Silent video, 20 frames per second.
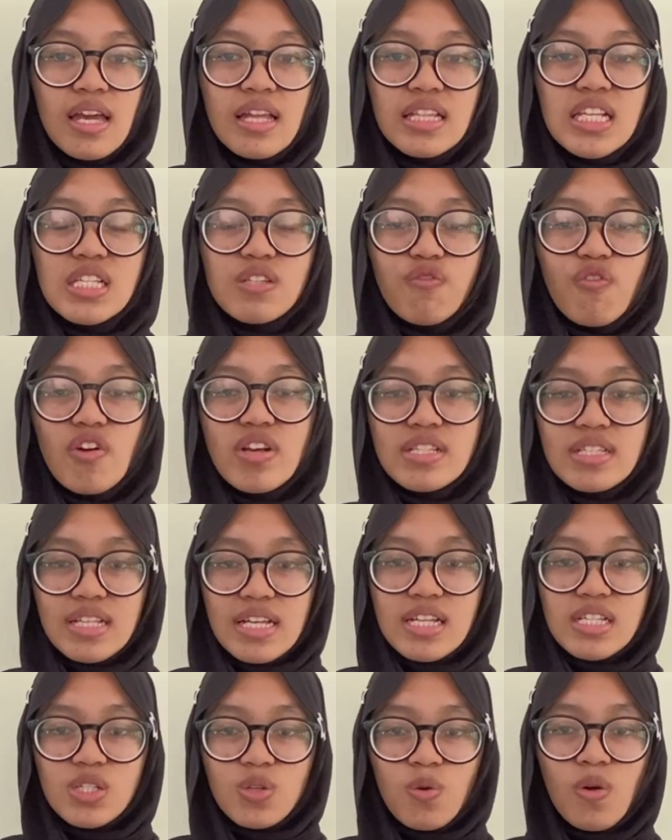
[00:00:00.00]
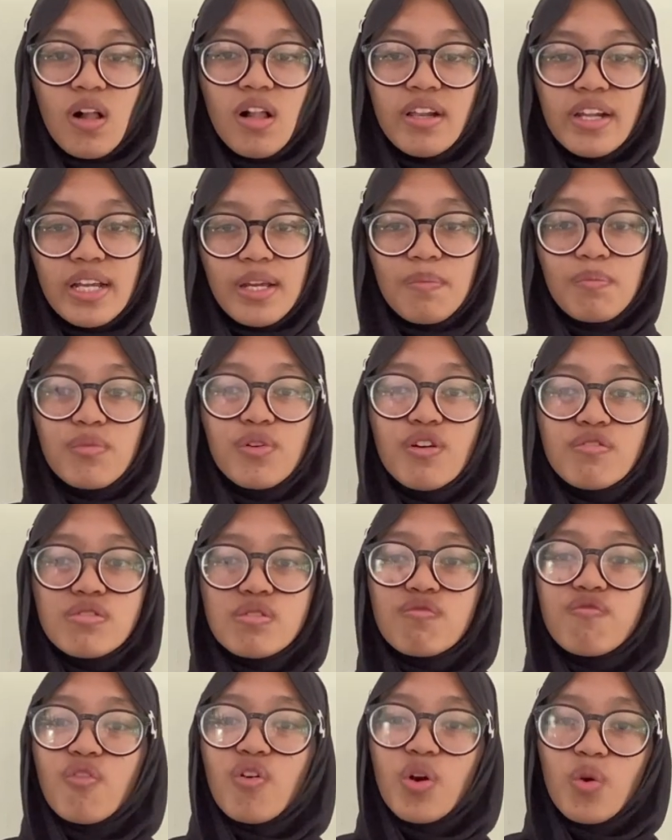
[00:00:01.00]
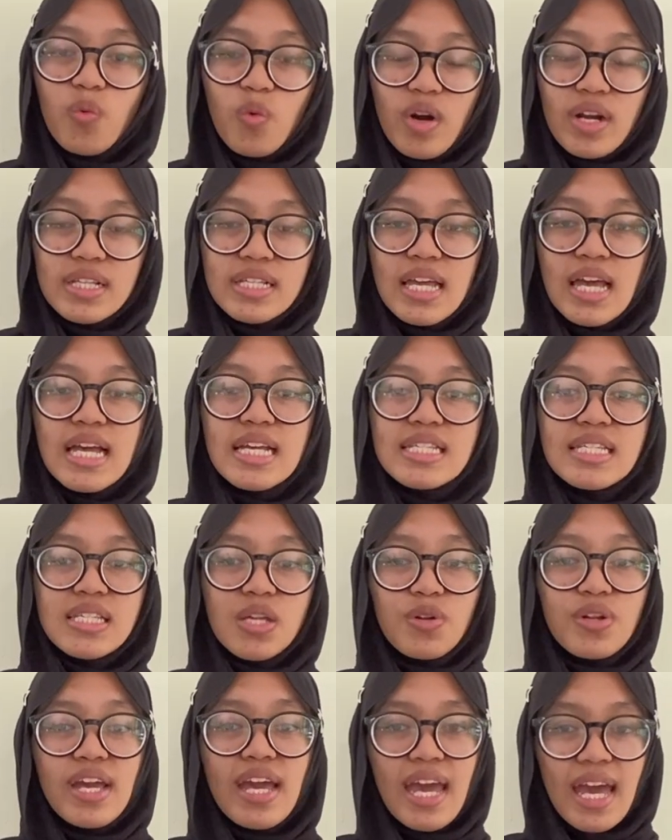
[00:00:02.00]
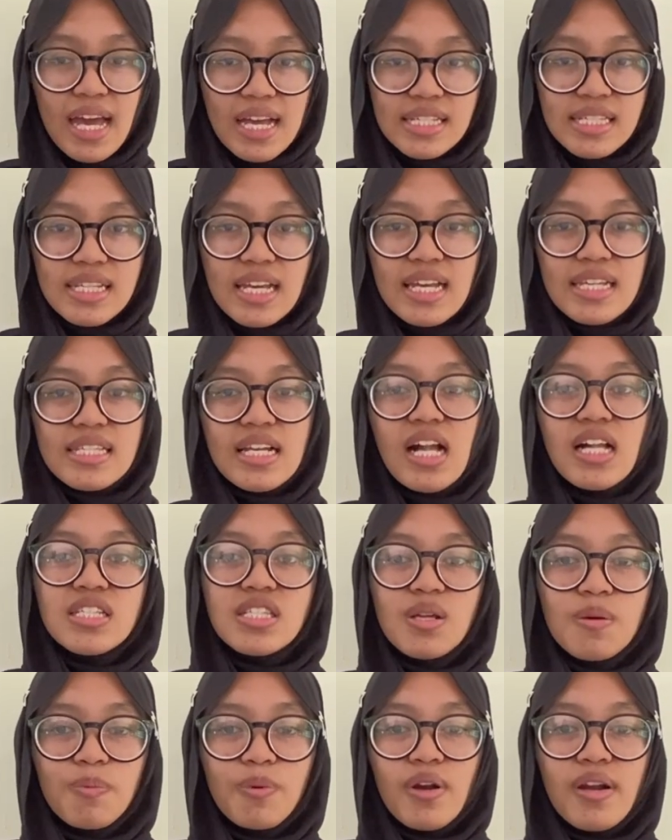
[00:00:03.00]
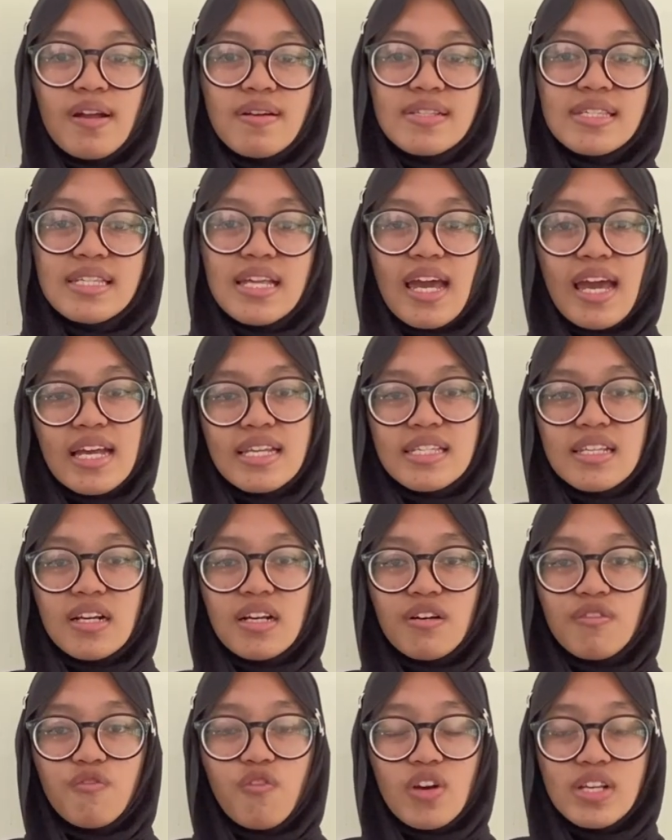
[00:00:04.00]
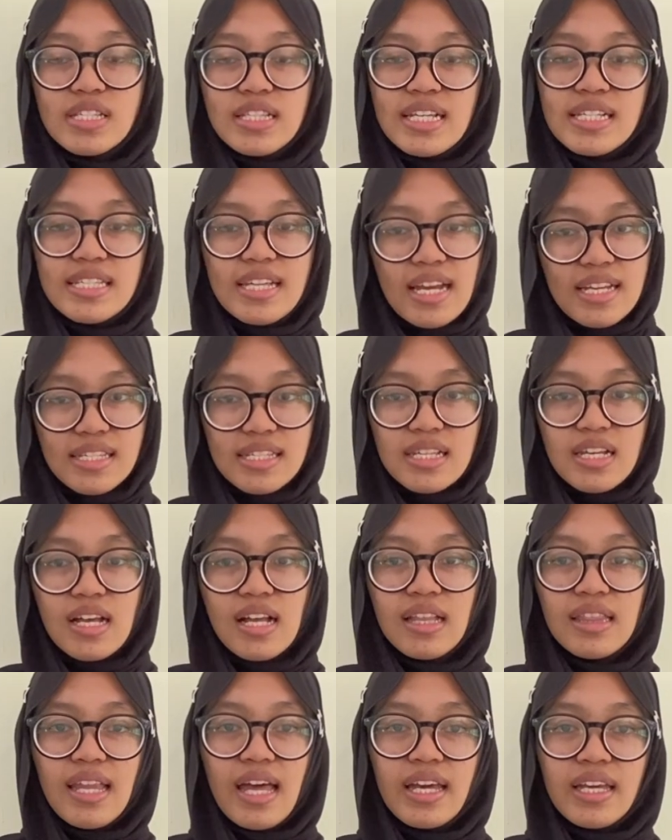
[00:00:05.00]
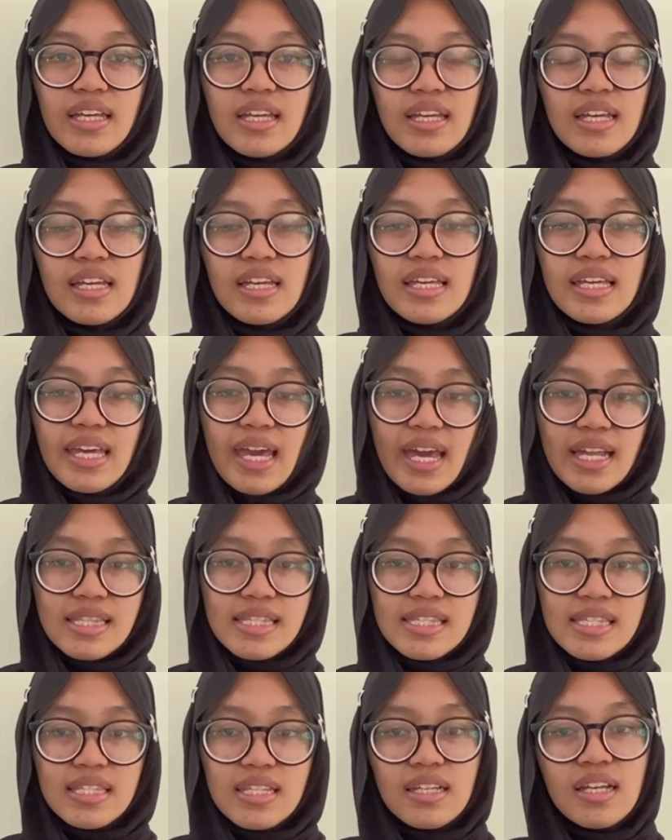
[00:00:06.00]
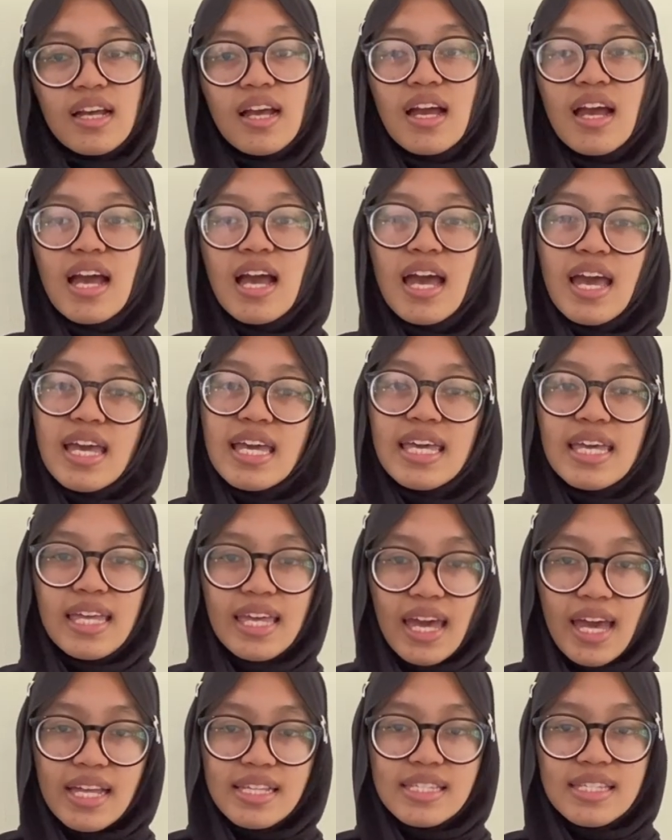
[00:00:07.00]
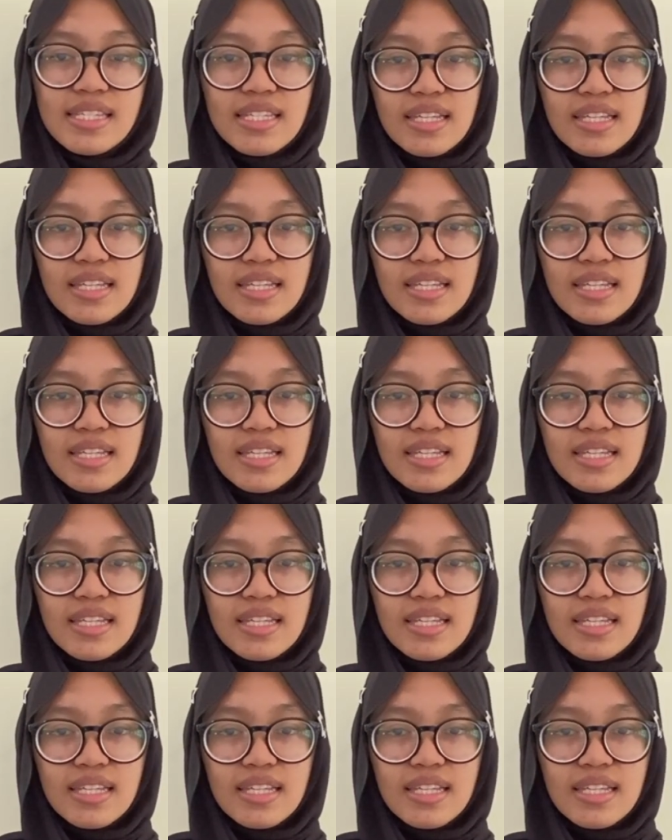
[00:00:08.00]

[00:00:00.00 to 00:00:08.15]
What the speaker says: It's voiceless because it moves forward, so the S is also pronounced as a voiceless S, like cat. Cat.